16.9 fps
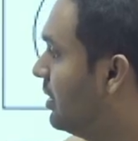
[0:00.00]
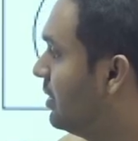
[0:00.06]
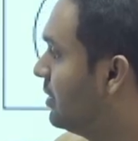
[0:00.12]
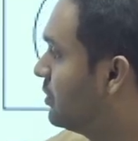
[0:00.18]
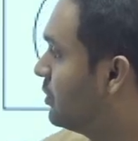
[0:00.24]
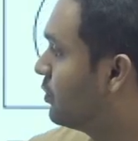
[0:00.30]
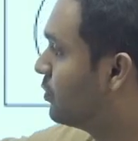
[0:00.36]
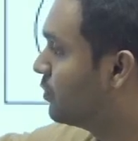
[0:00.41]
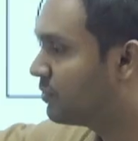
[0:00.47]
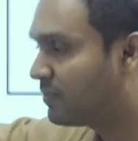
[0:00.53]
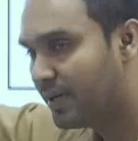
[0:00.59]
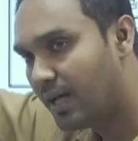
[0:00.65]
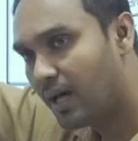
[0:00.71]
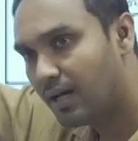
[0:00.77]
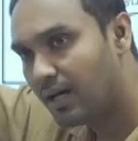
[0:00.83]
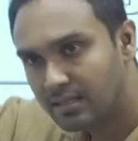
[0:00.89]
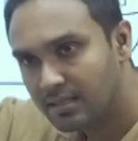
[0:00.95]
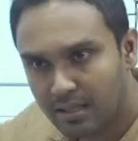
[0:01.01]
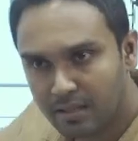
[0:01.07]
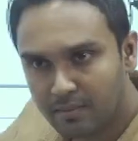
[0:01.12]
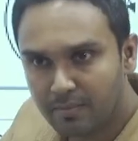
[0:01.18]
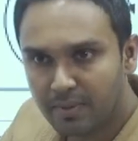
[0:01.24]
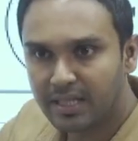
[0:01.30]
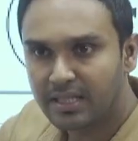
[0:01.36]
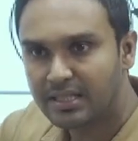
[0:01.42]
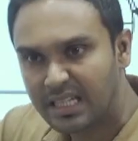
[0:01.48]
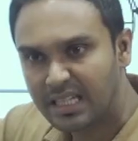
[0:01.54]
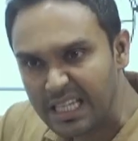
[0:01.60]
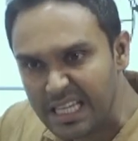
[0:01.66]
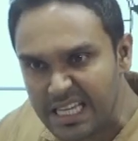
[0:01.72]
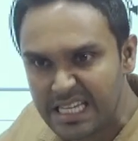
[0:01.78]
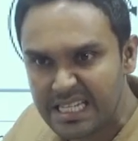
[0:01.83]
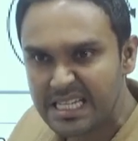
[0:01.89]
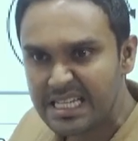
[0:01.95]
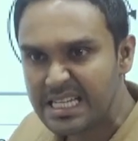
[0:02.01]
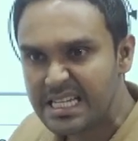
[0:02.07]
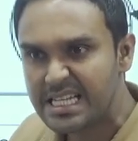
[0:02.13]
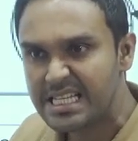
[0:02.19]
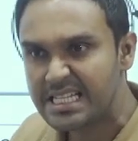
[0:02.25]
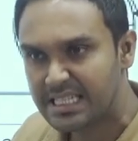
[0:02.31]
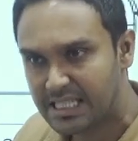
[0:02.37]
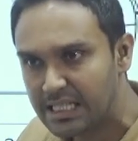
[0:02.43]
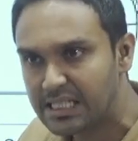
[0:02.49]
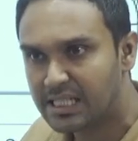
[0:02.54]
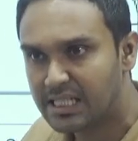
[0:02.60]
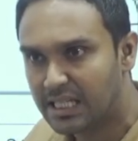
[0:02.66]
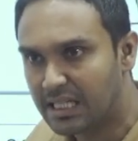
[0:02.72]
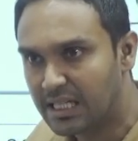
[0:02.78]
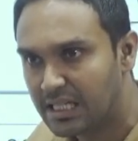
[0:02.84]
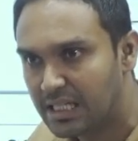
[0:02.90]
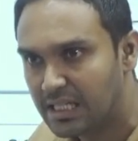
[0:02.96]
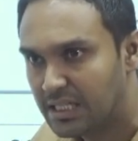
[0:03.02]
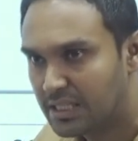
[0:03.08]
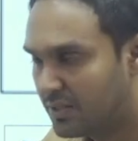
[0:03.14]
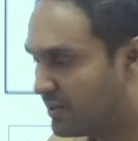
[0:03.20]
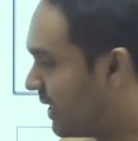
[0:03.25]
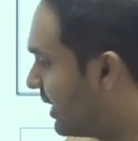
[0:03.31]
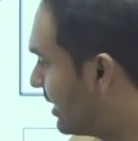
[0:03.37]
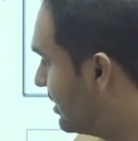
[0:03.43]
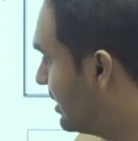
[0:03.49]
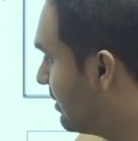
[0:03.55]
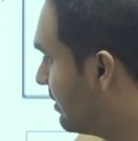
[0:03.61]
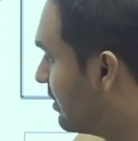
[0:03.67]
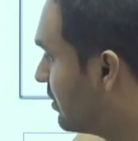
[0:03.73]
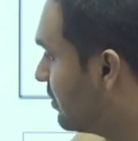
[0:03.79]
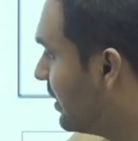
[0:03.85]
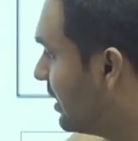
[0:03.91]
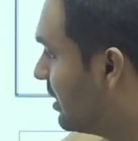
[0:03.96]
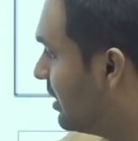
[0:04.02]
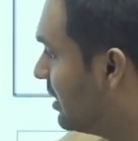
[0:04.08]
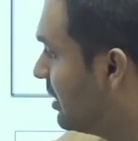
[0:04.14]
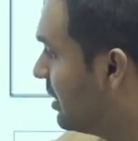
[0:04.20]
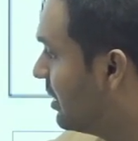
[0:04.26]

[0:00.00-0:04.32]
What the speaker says: So 2 phi r is a complete 360. So that is equal to what?